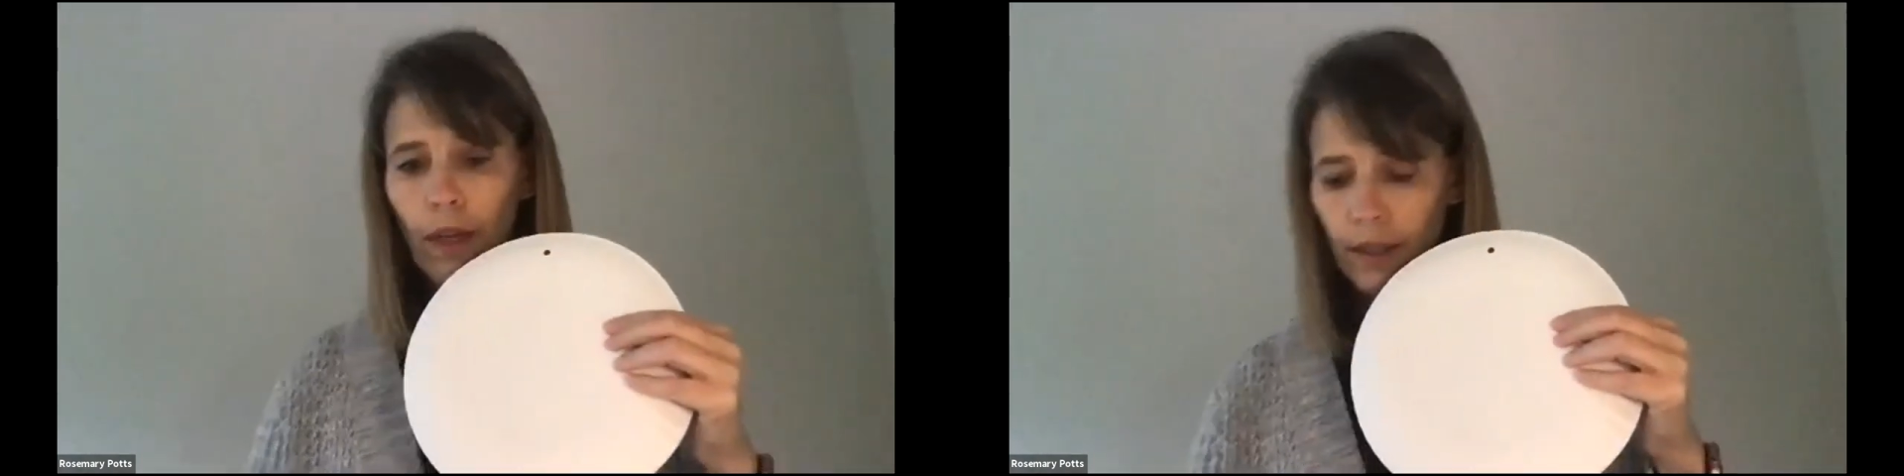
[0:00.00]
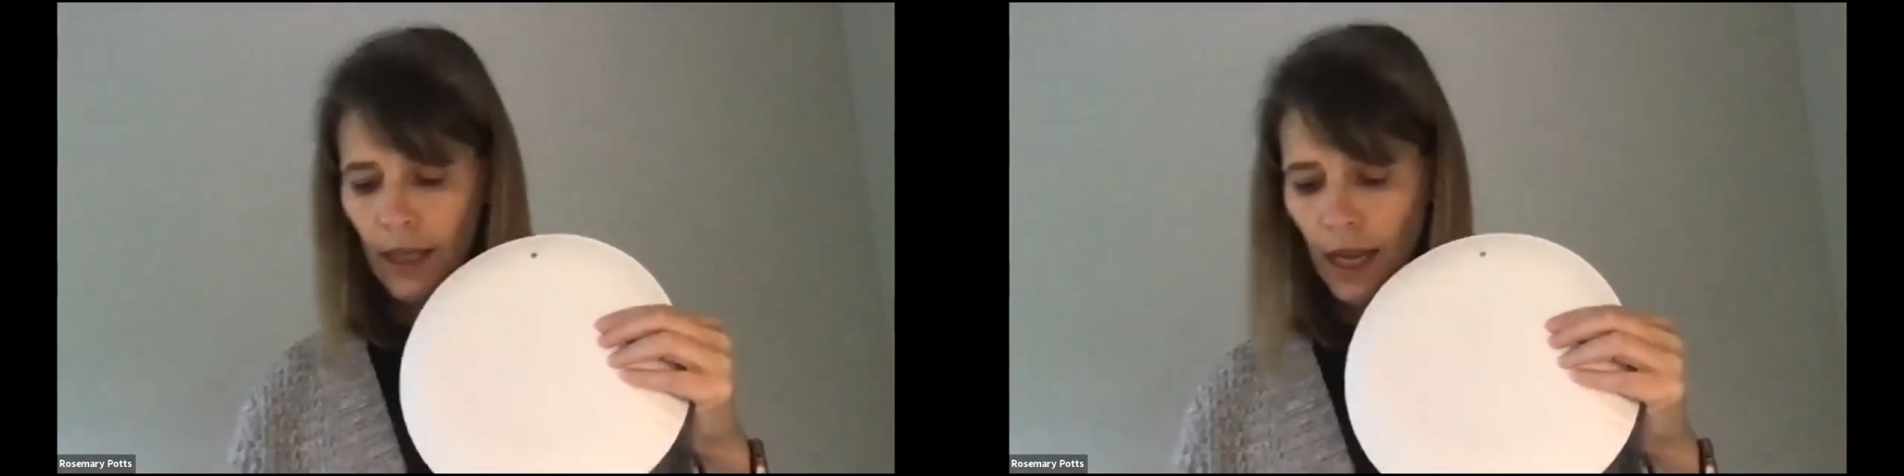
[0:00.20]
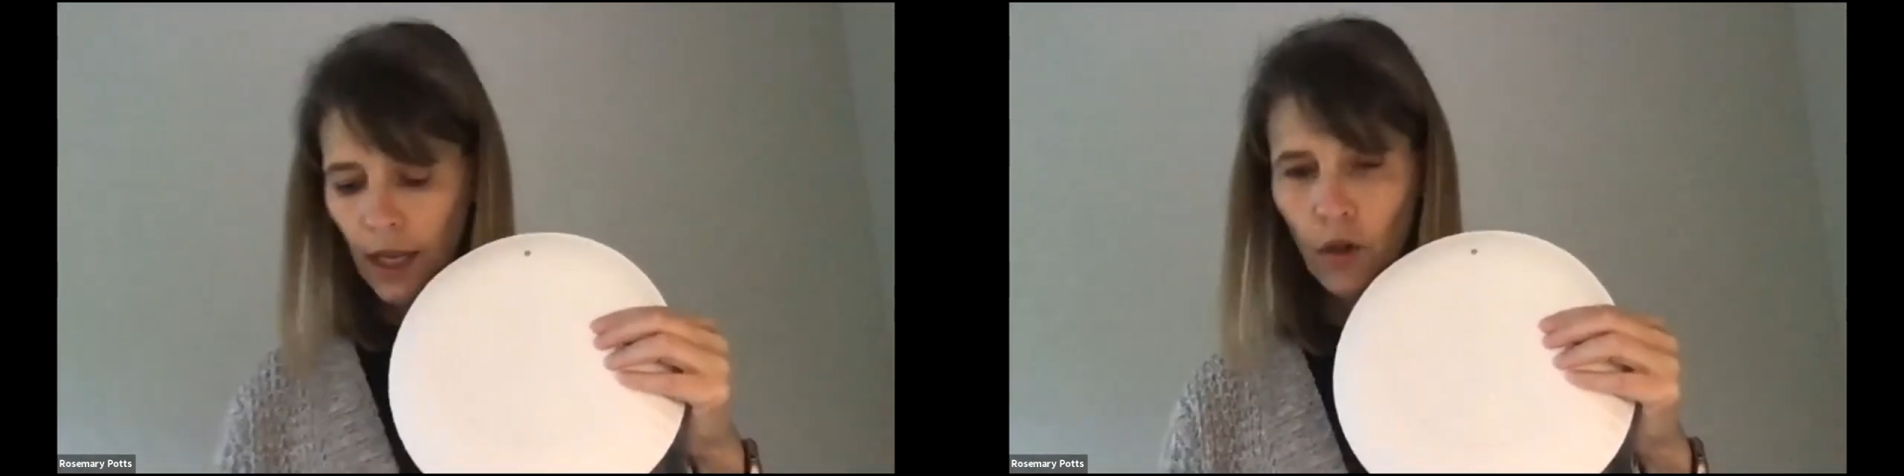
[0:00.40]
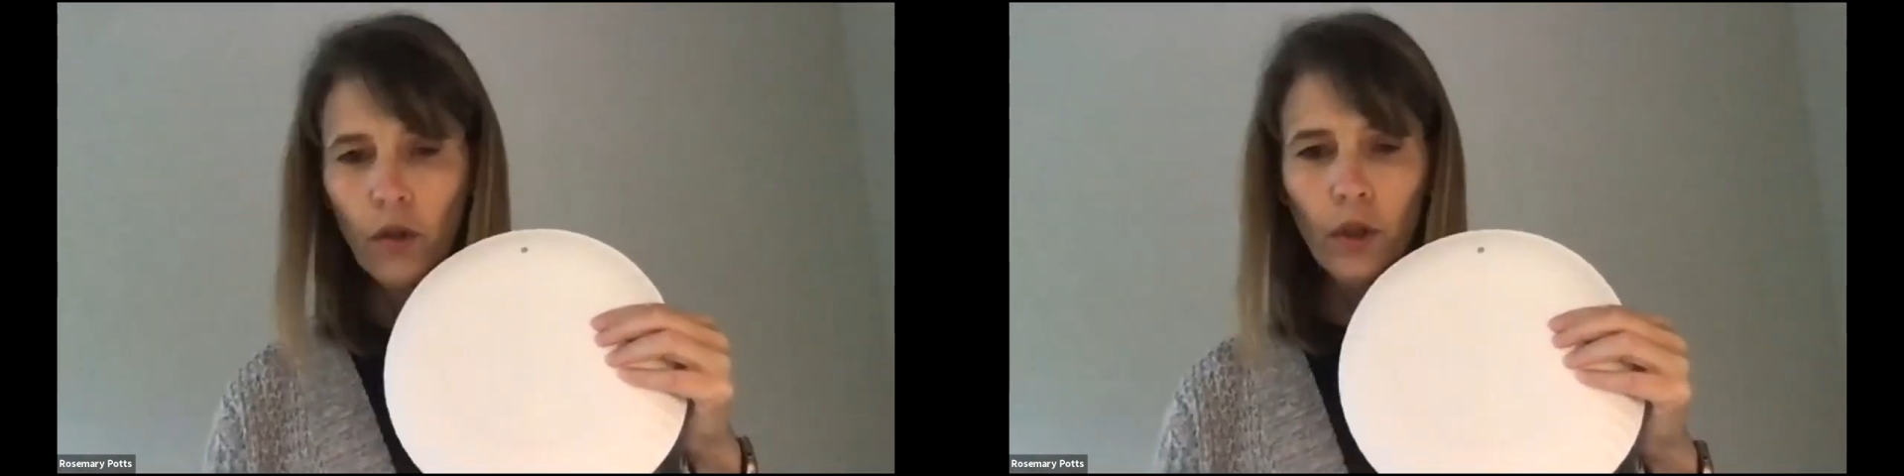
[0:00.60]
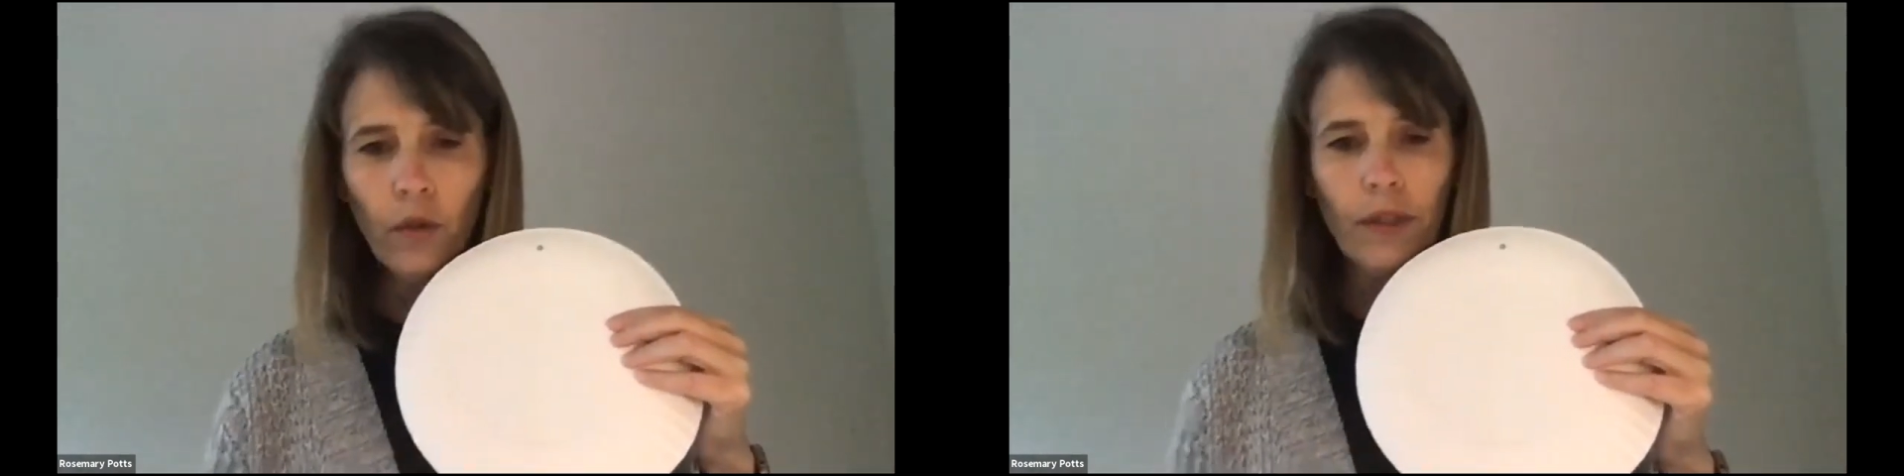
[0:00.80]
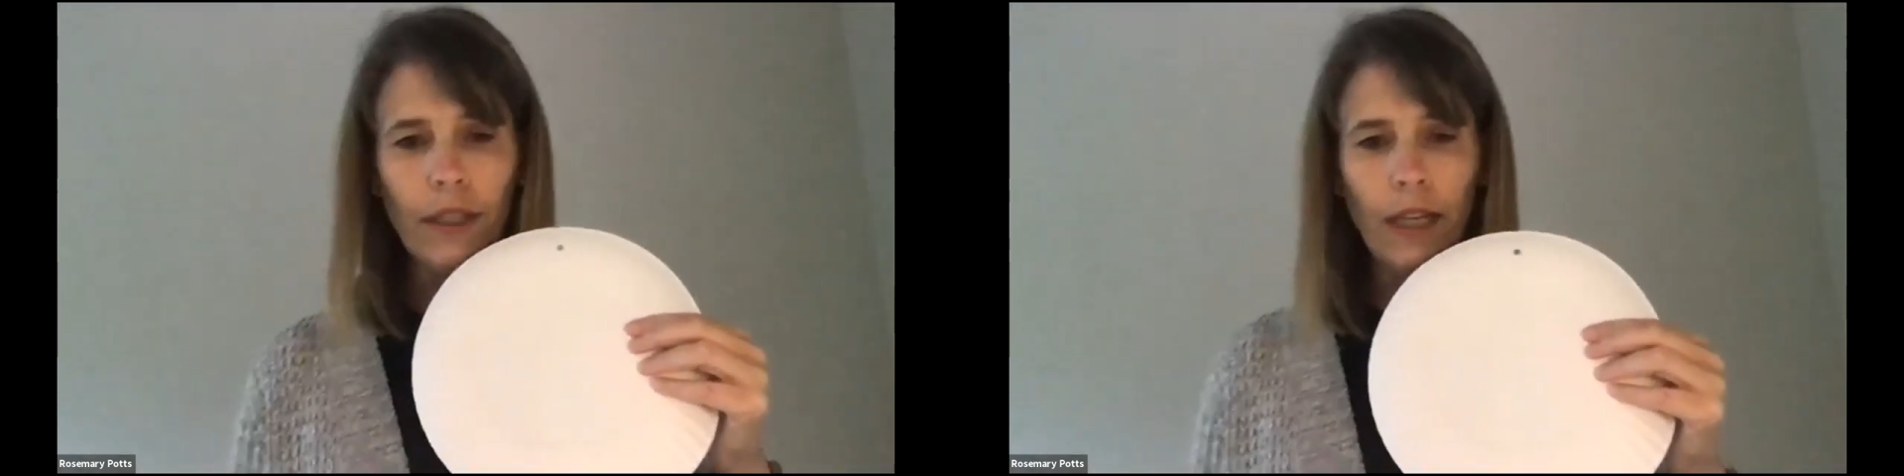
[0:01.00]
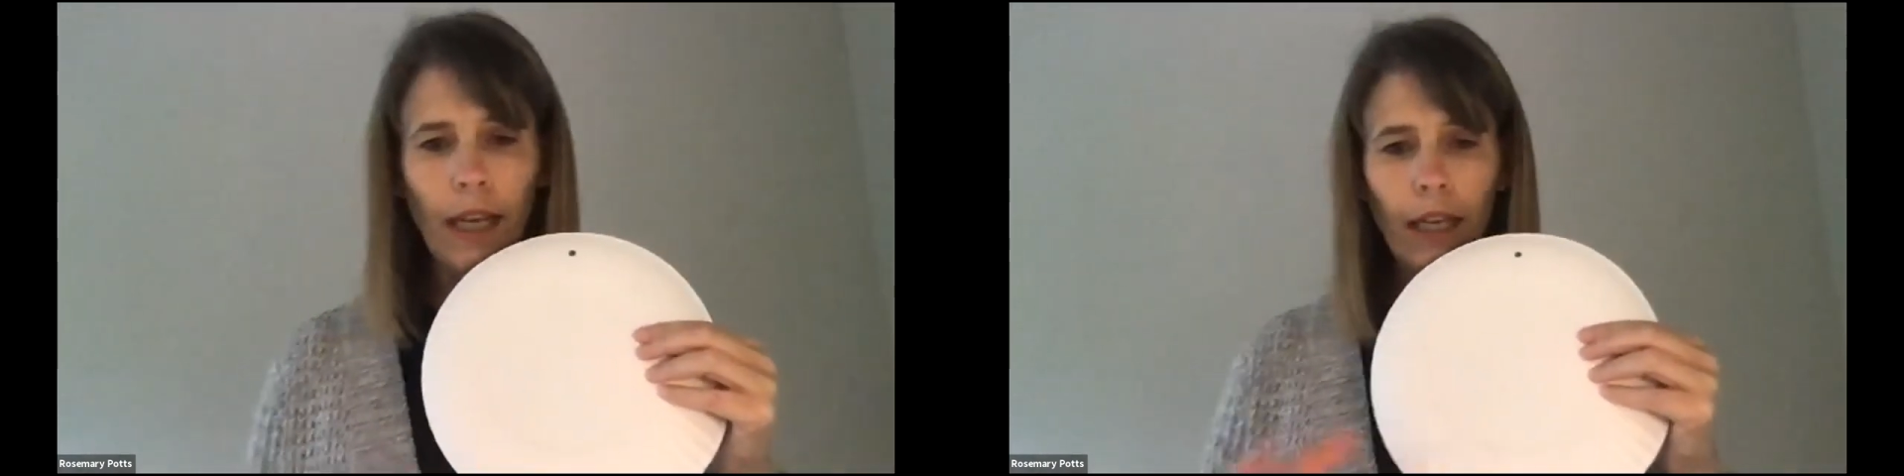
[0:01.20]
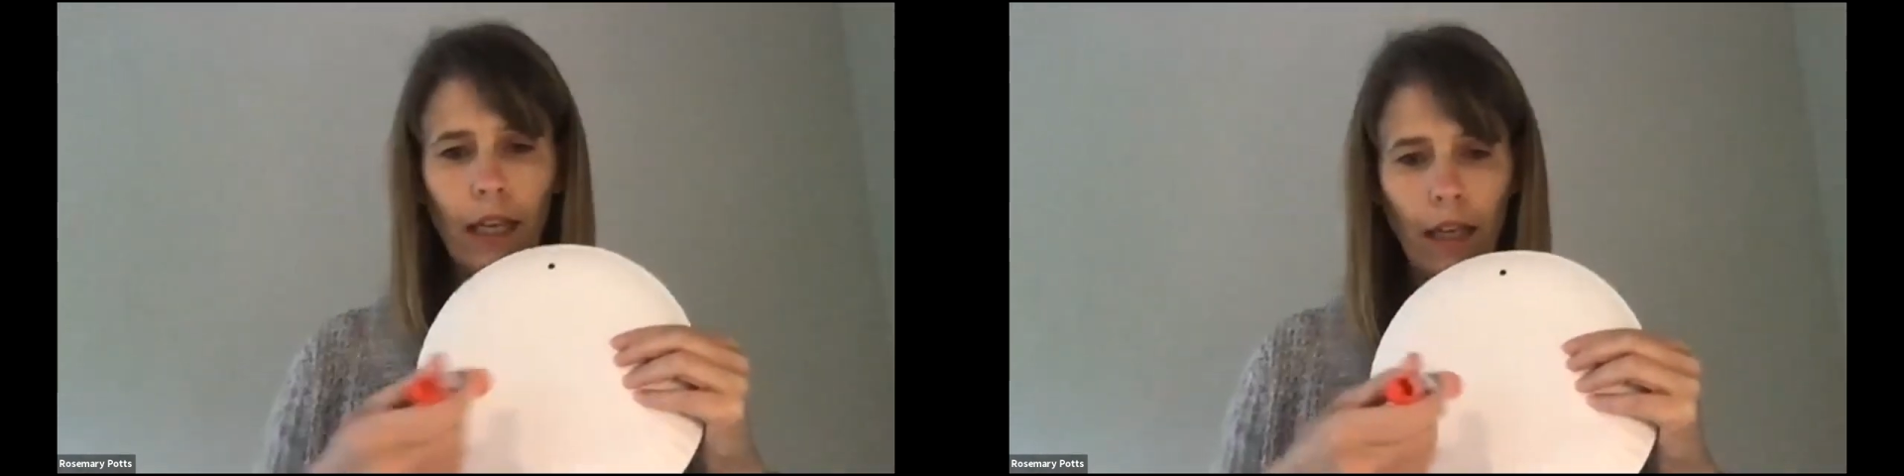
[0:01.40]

is take your glue stick